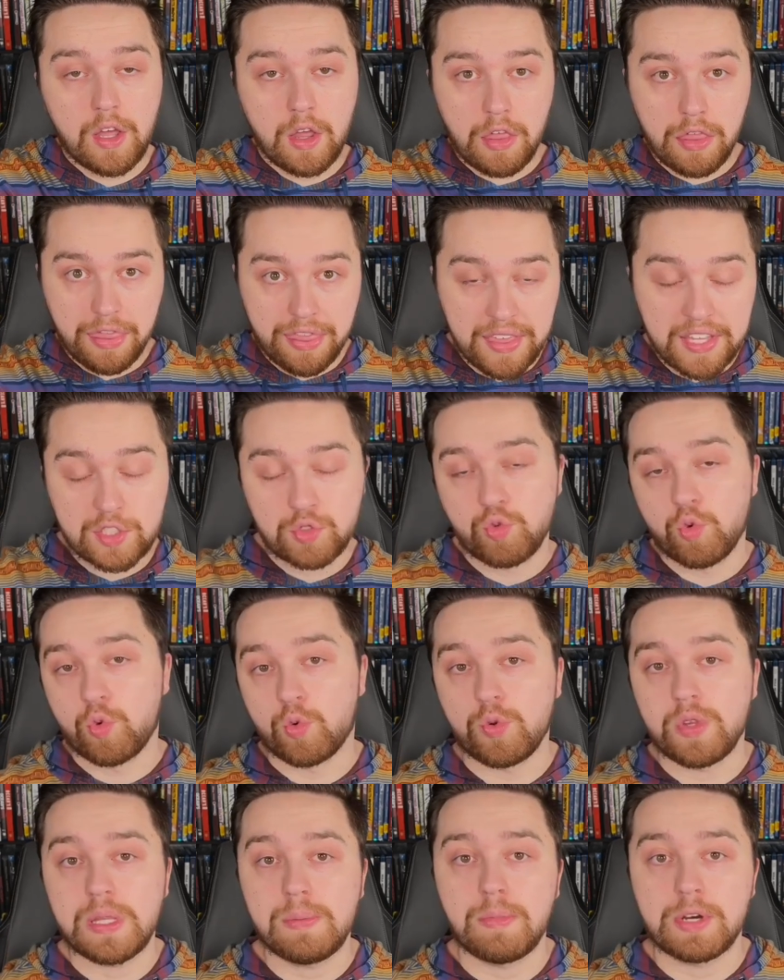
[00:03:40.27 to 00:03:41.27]
This will
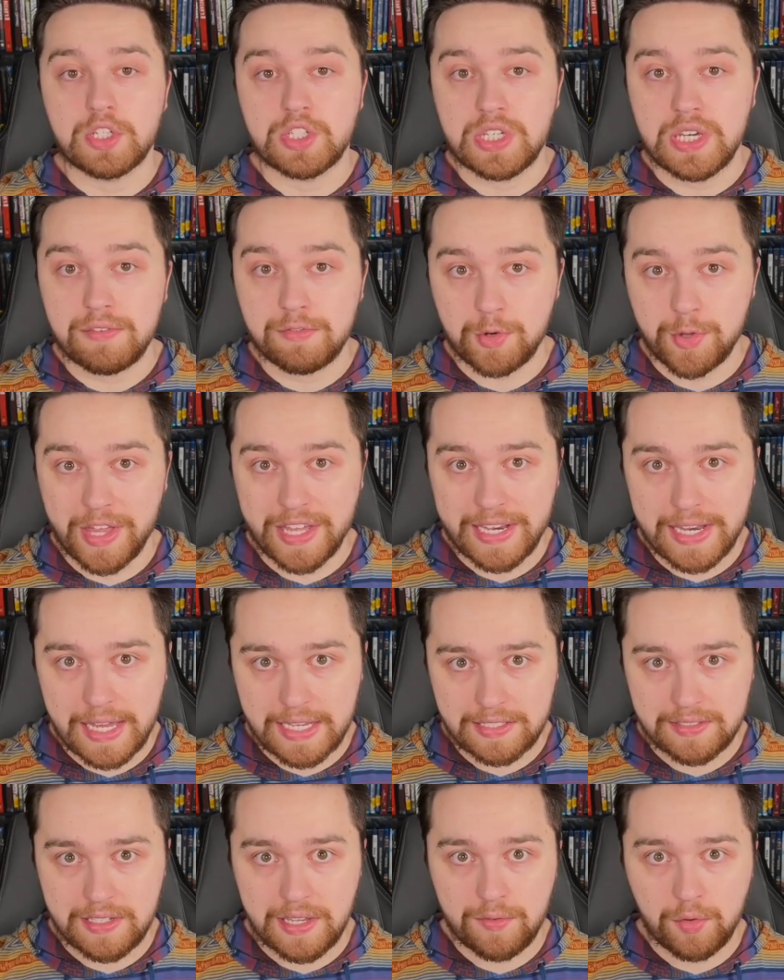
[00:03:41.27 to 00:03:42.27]
really much give her that
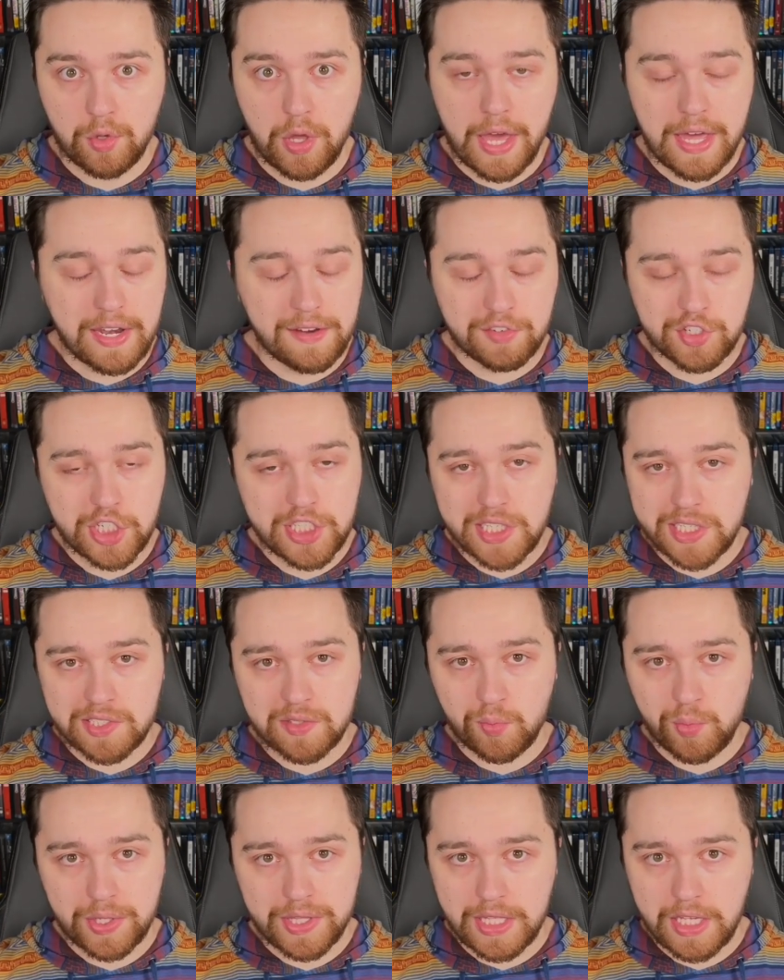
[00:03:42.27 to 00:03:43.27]
next level. And if she
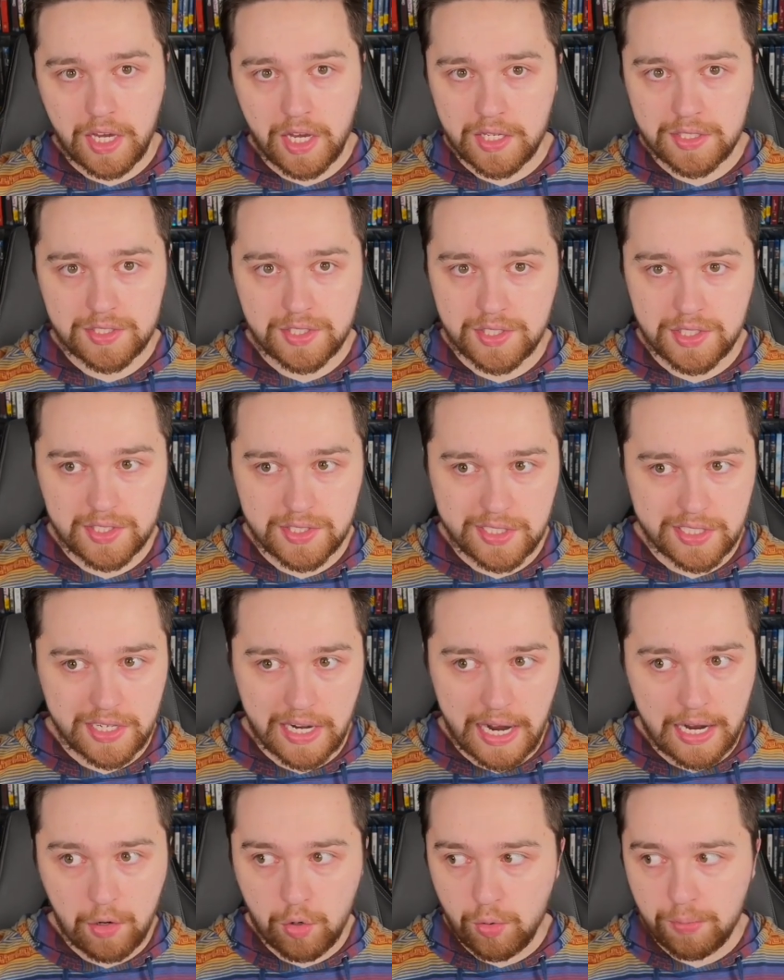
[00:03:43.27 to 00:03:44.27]
doesn't win the Oscar this year,
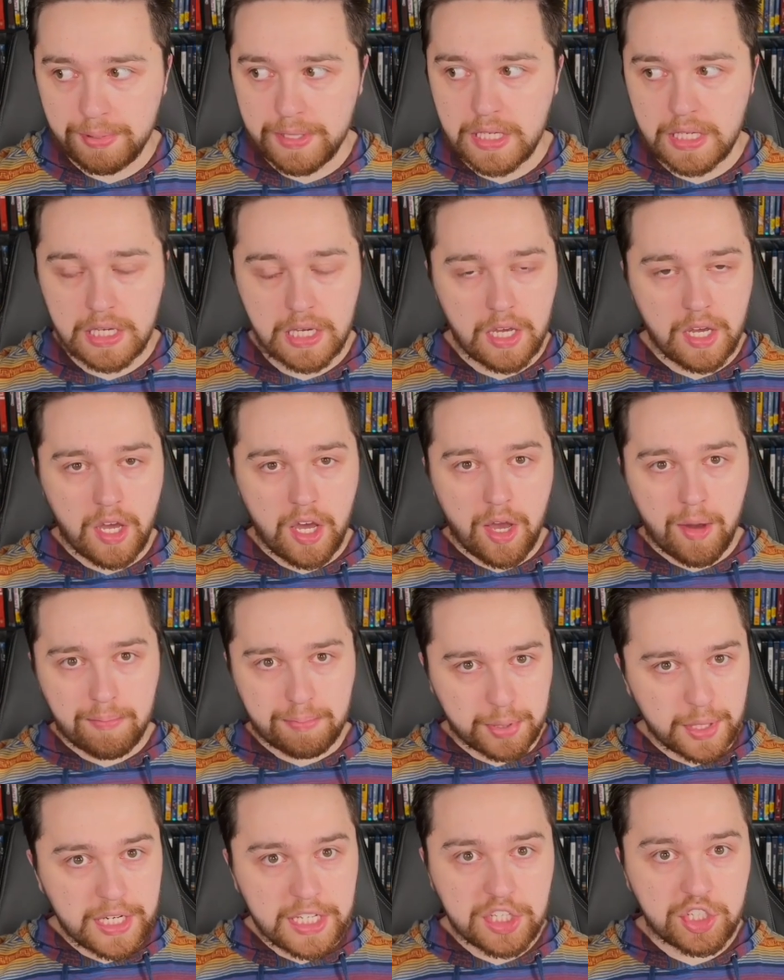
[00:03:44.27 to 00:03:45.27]
I will be
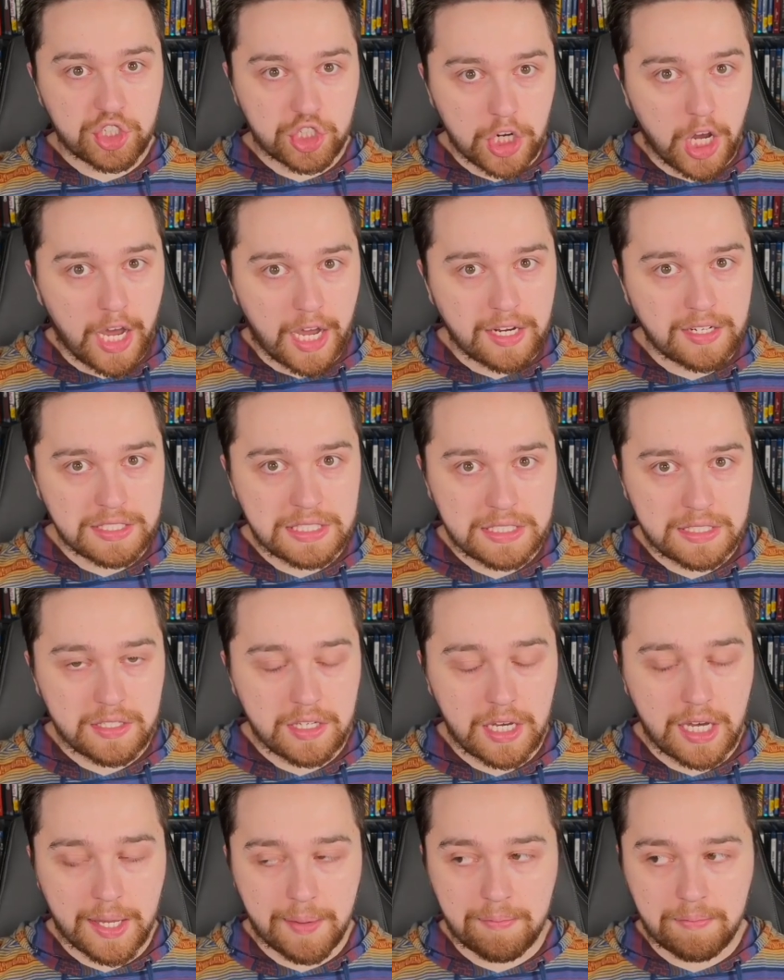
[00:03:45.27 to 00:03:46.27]
pretty shocked
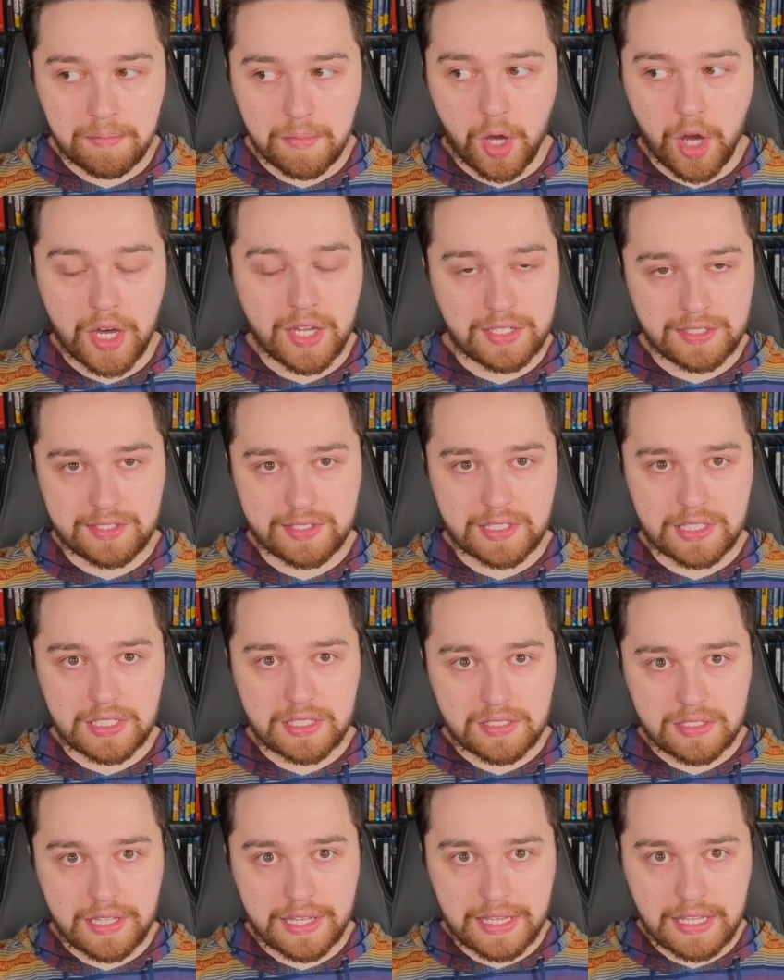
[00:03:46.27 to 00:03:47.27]
um, honestly.
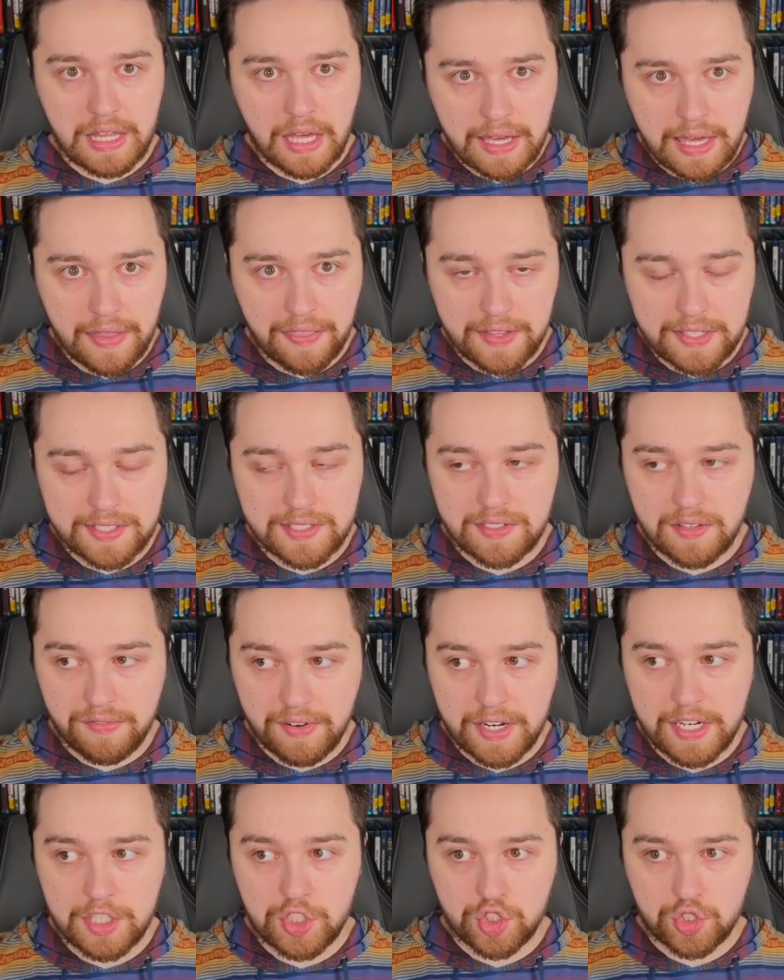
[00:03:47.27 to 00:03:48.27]
Like, again, this is a
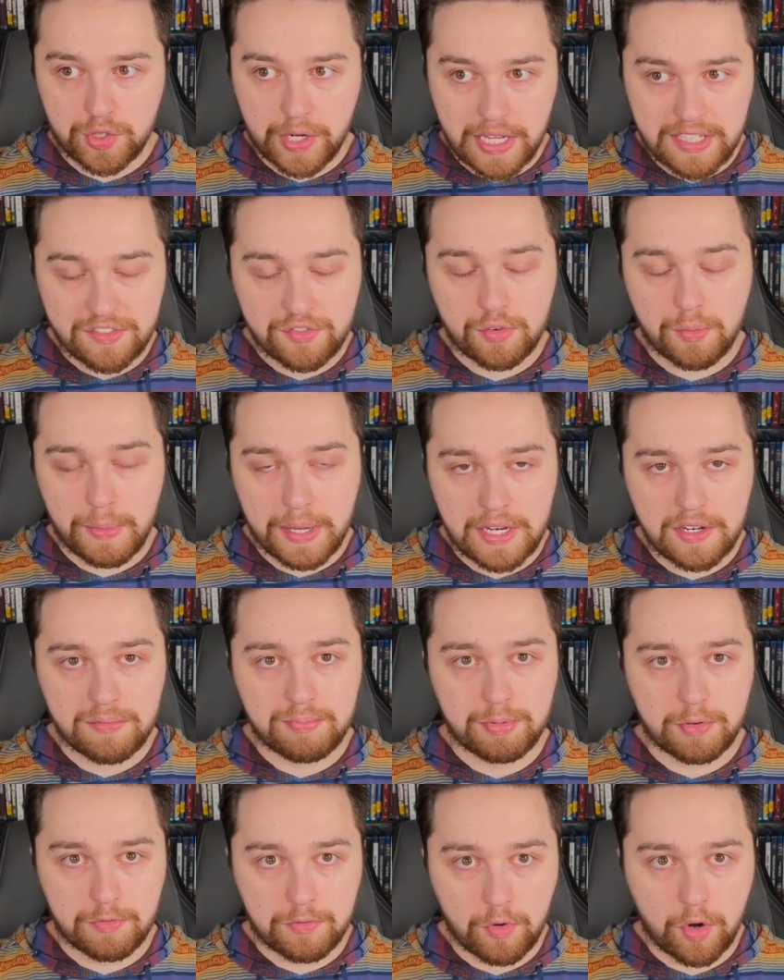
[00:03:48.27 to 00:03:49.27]
very
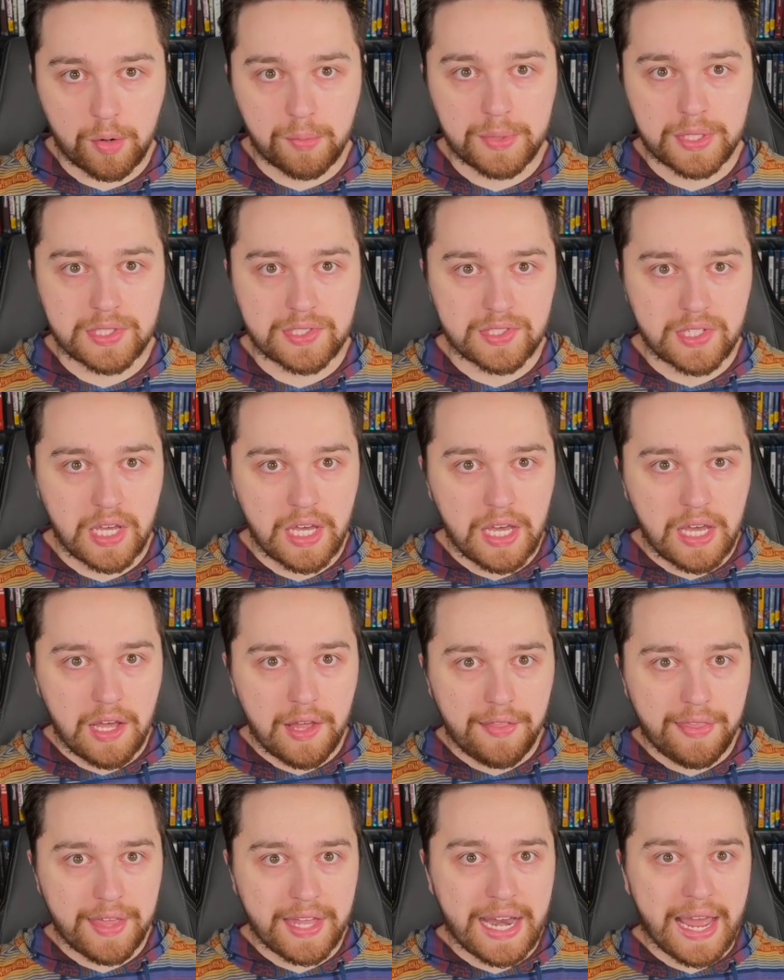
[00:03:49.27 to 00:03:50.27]
transformative performance
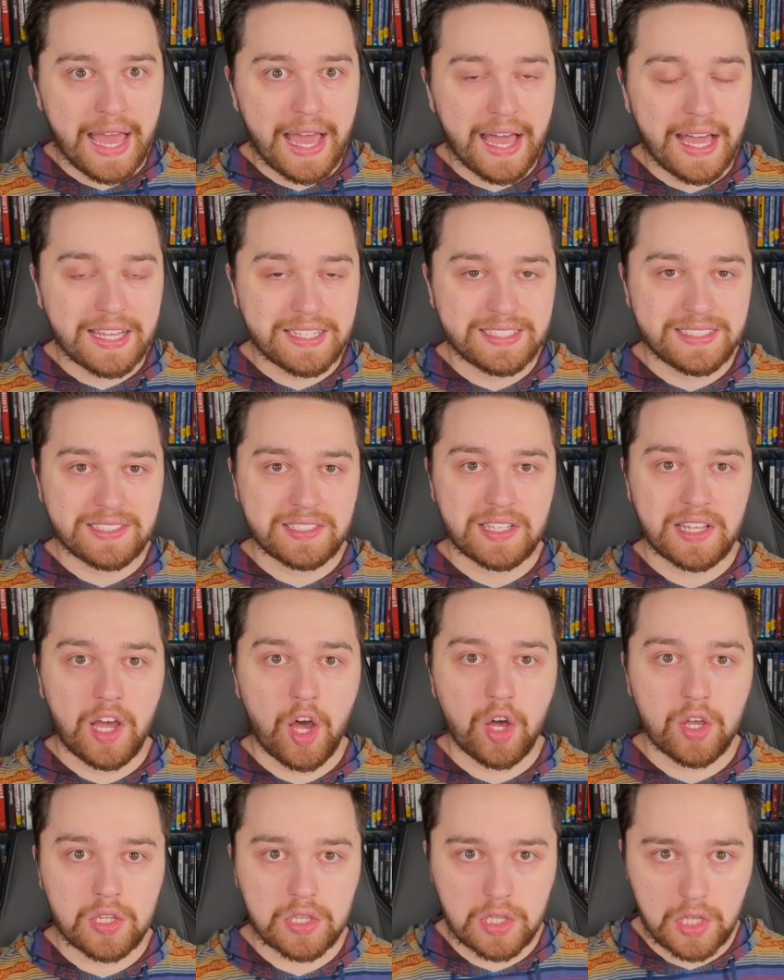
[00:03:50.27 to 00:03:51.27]
that ask
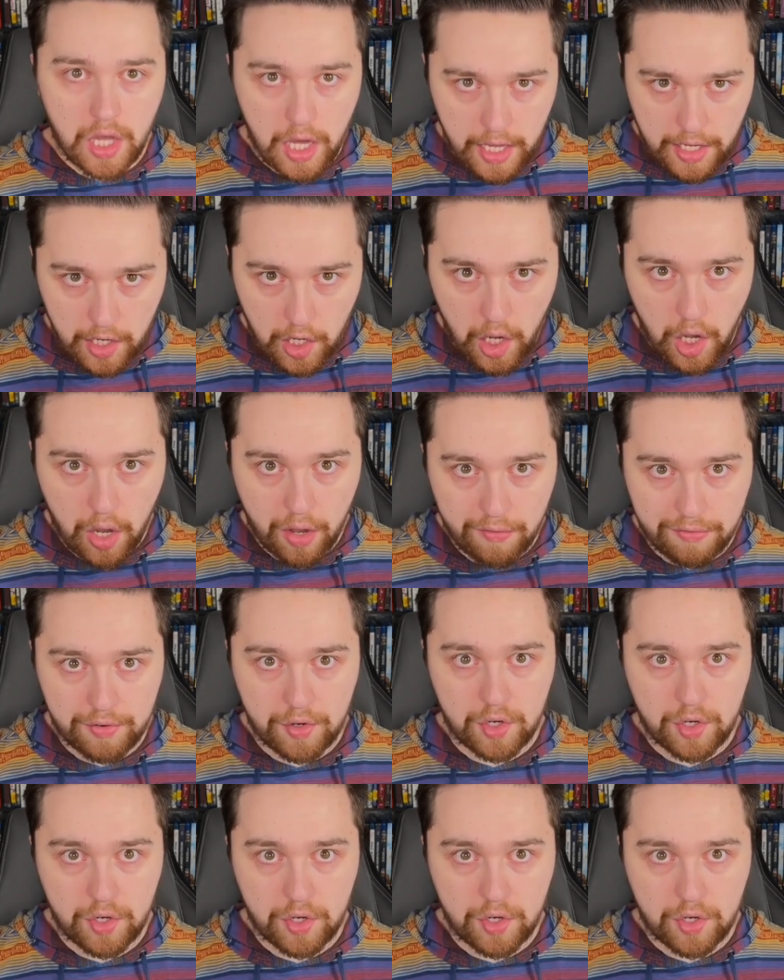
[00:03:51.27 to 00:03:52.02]
a lot of